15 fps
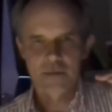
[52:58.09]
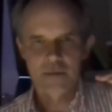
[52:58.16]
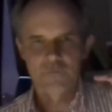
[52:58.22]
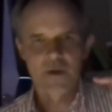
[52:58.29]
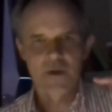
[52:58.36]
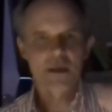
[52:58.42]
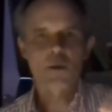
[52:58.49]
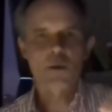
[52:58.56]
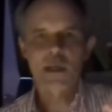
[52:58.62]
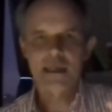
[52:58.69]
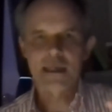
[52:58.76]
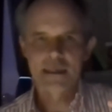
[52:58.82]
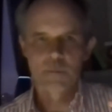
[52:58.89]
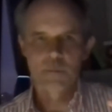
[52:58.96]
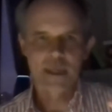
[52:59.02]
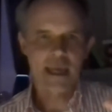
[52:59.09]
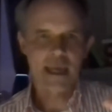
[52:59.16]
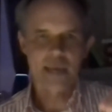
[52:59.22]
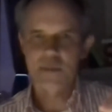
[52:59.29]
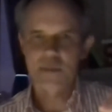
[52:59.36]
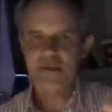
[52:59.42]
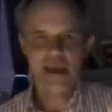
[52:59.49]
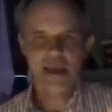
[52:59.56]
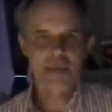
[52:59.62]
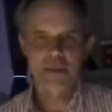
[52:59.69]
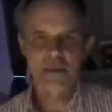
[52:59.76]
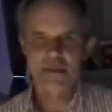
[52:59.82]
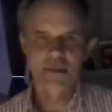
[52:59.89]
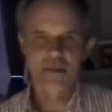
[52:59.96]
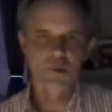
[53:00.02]
very quickly became the same
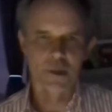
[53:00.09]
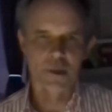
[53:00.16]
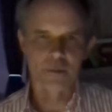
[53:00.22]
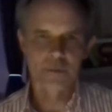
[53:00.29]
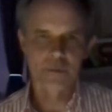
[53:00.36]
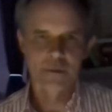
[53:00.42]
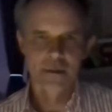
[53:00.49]
as in Europe.